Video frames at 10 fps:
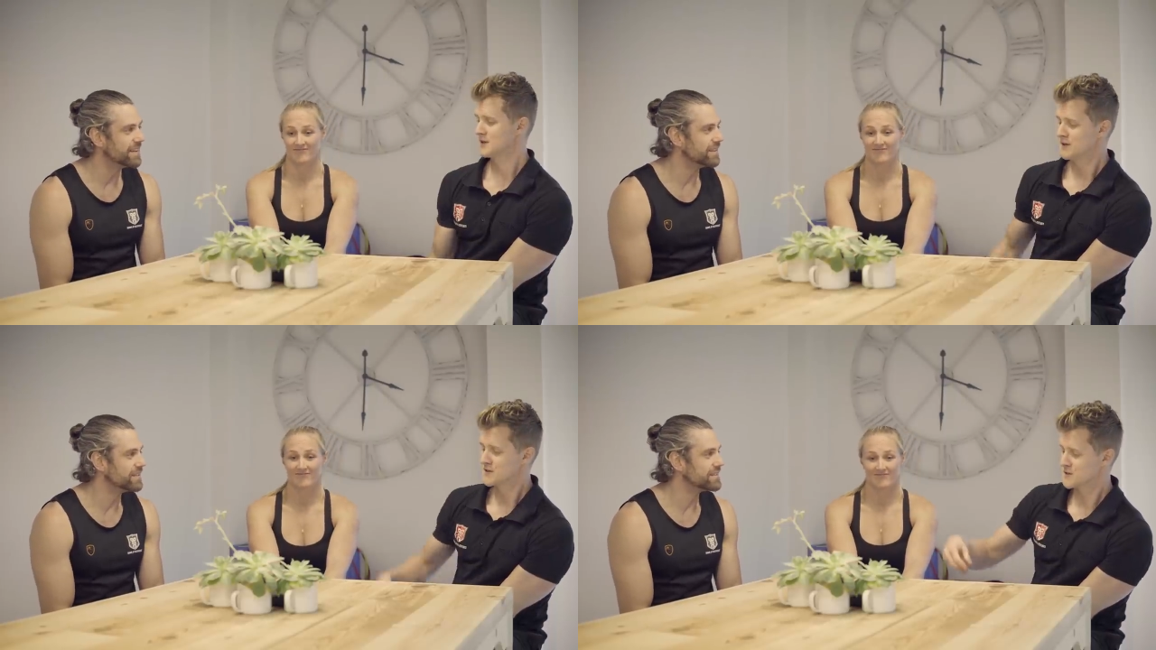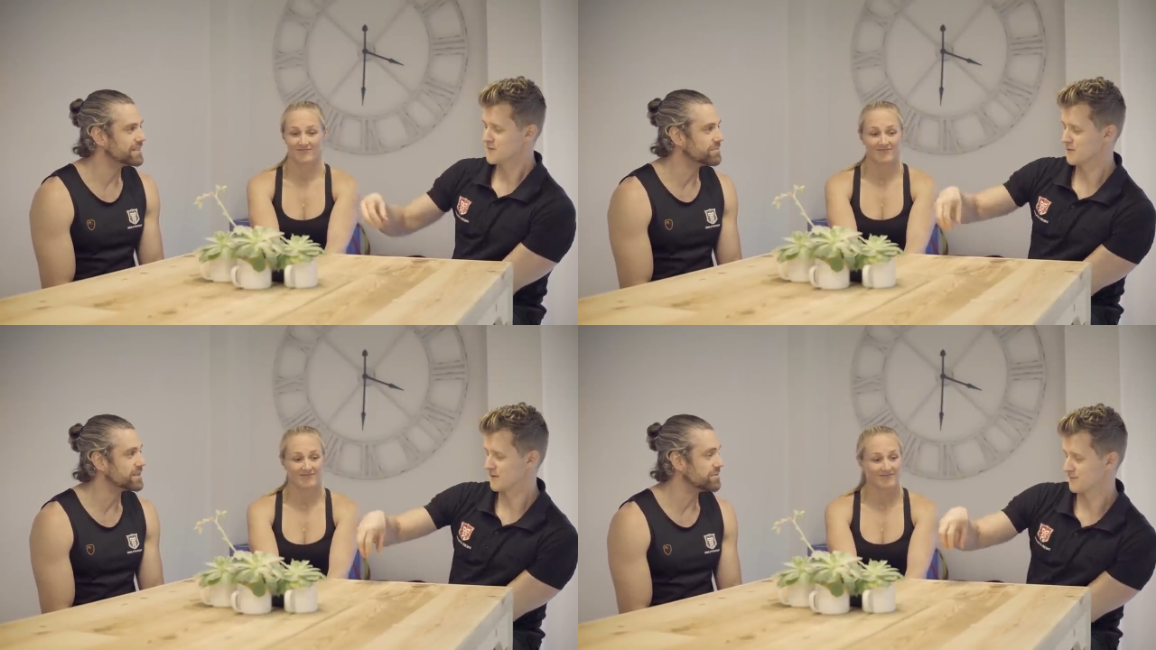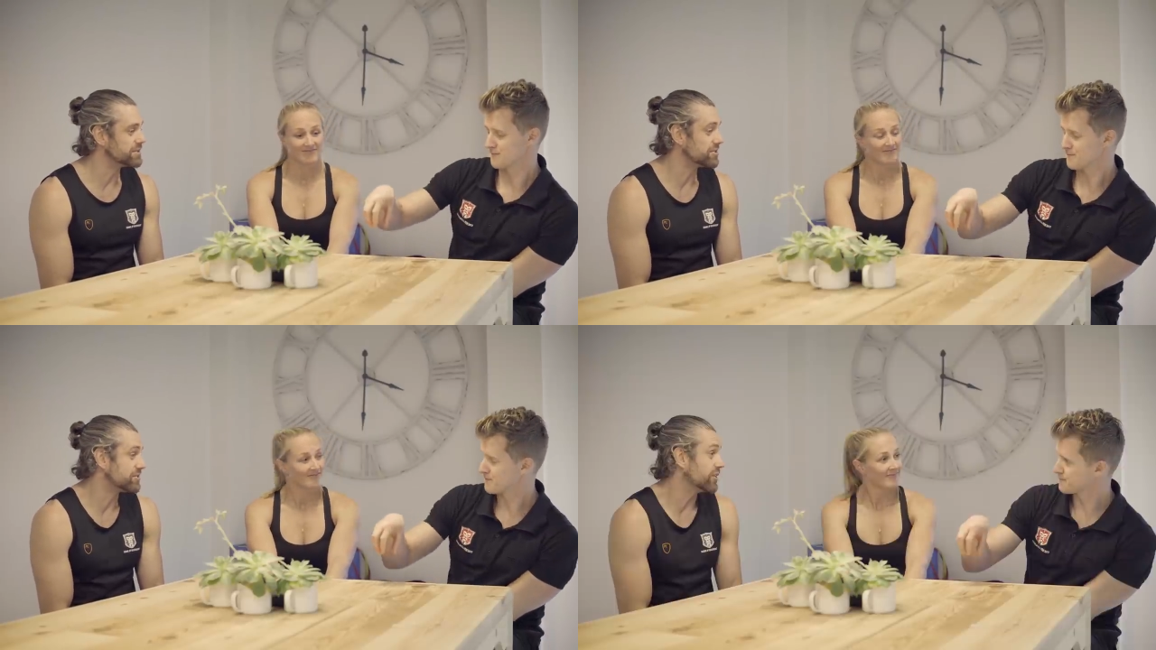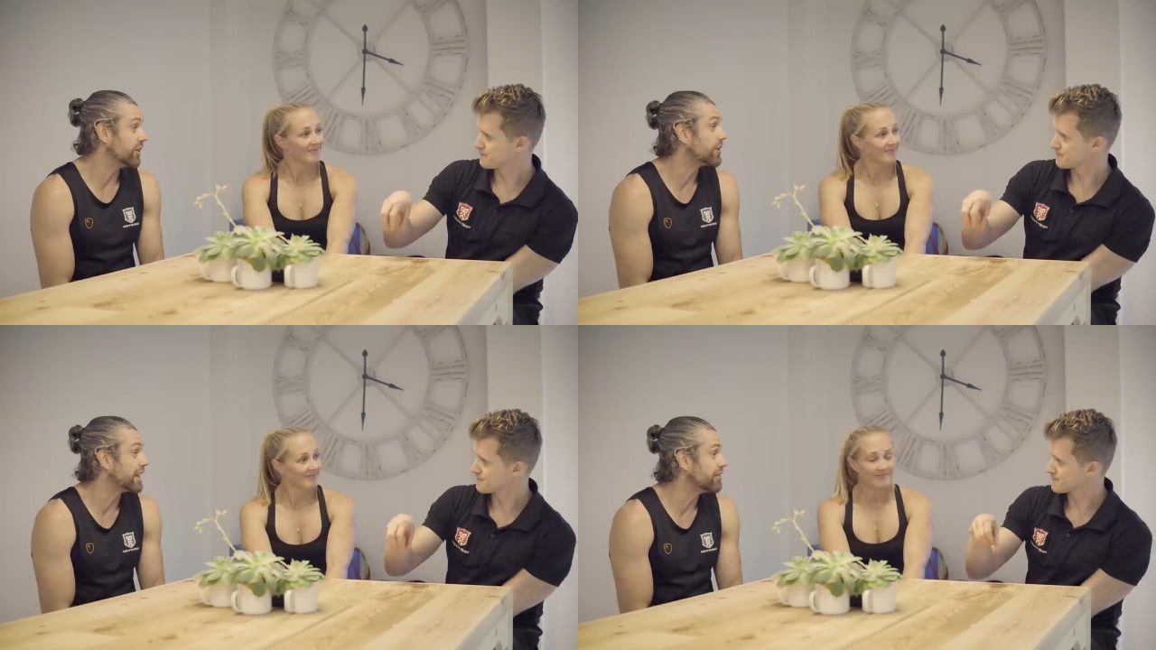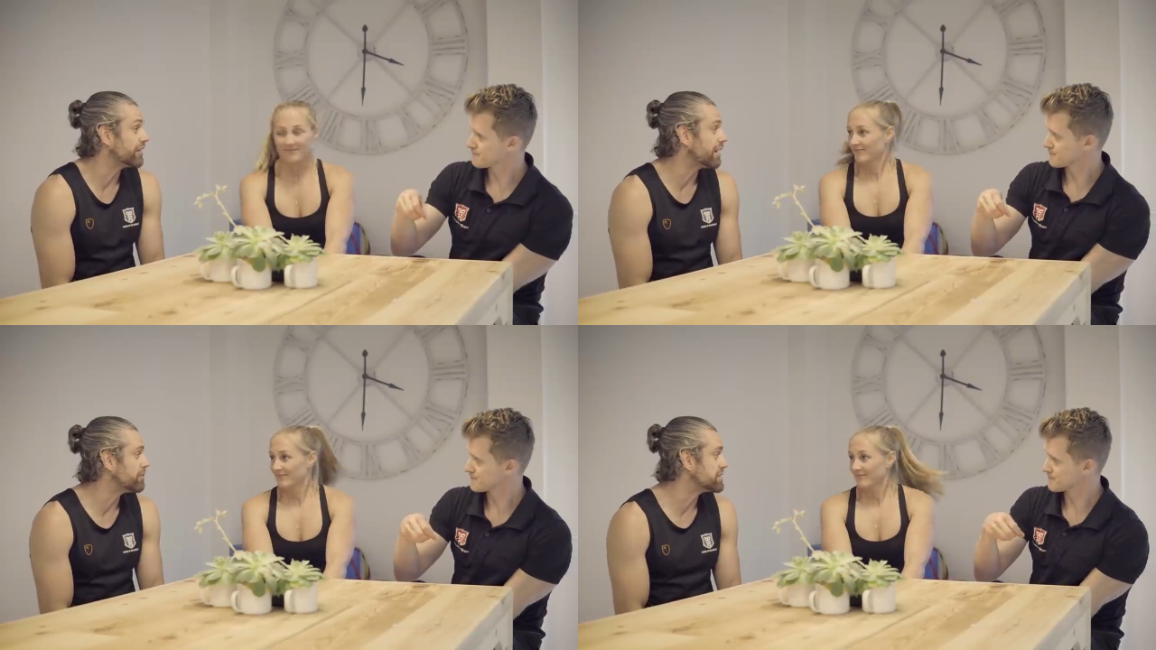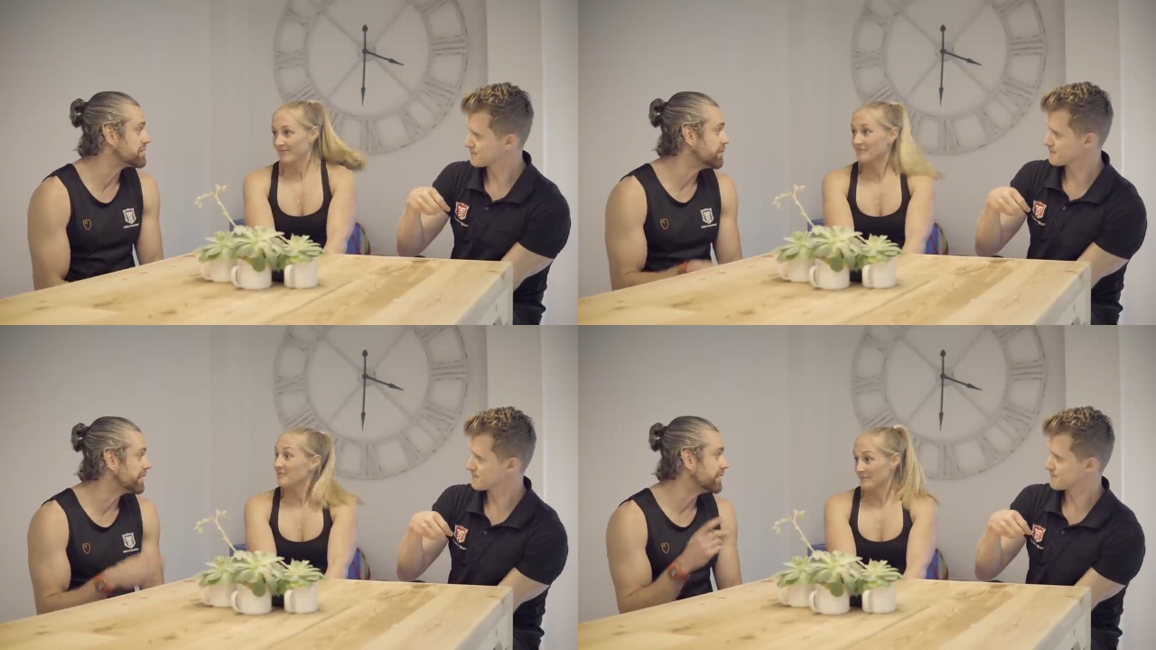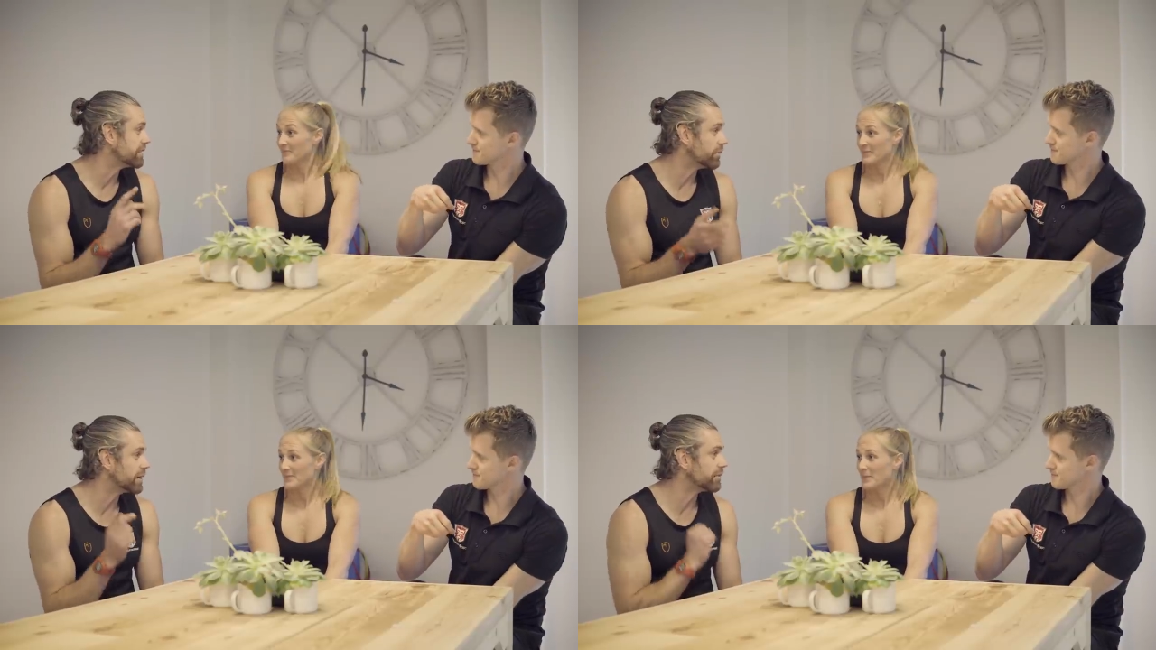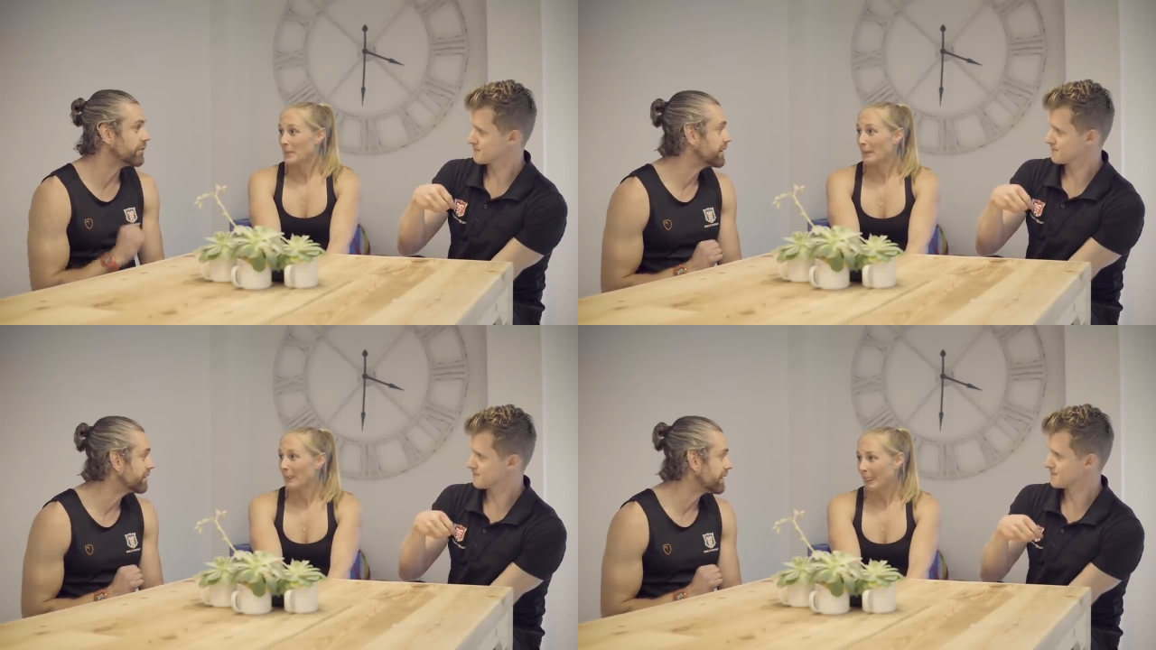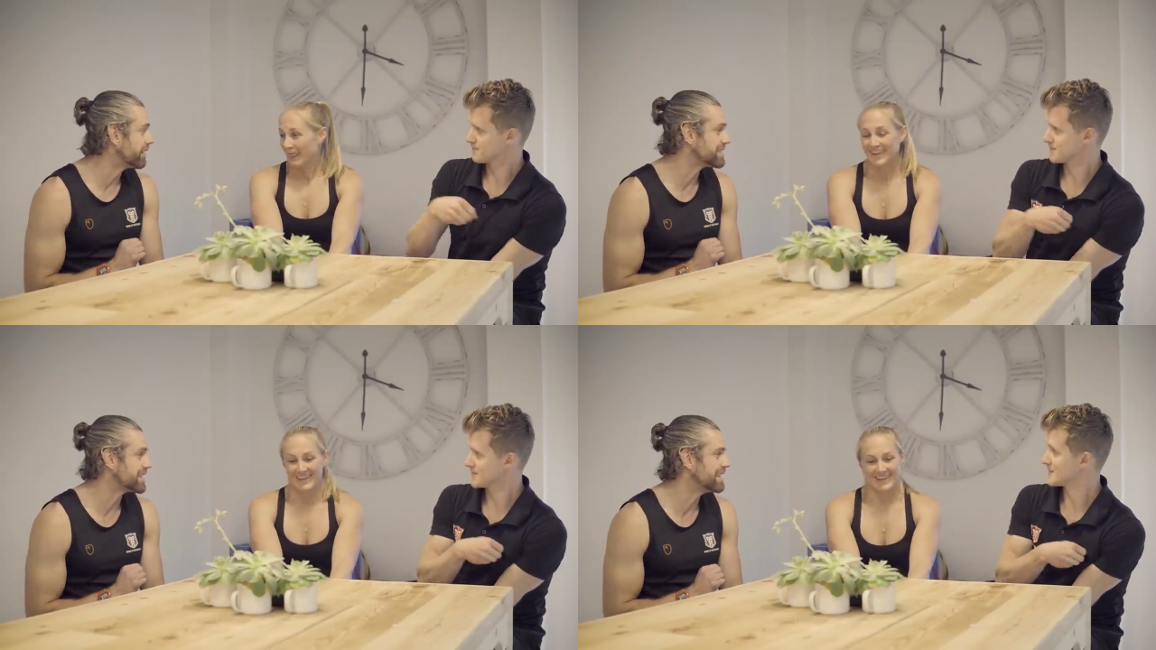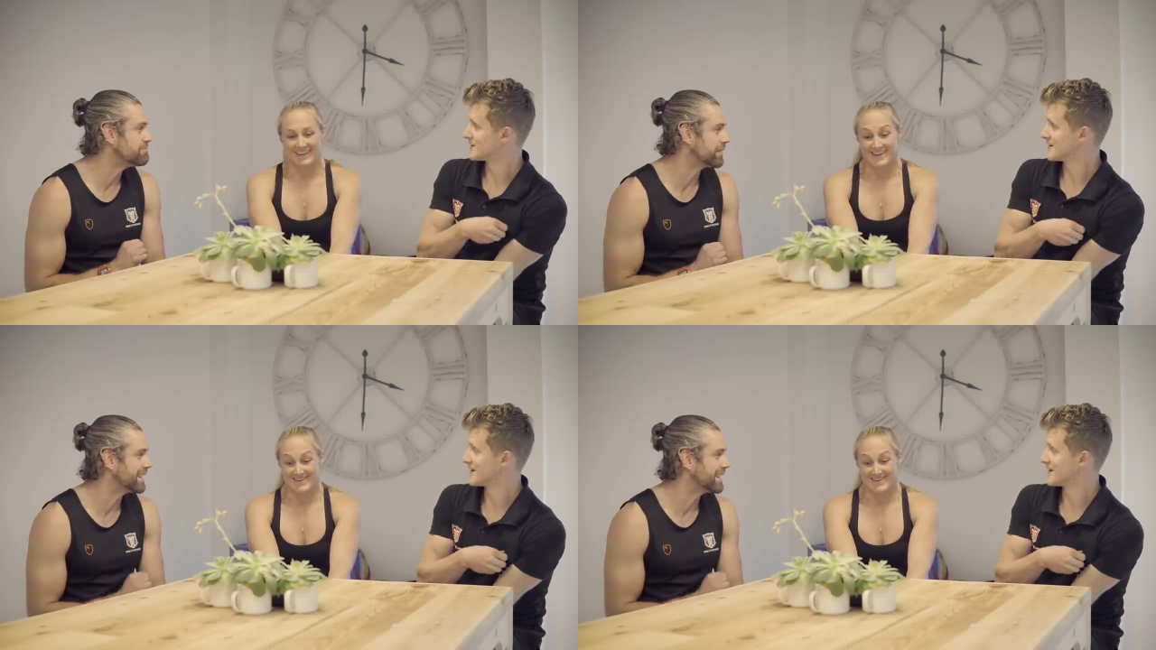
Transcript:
Speaker 1: and so sometimes it's just unlucky if it happens to be the week before you're going to the Olympics.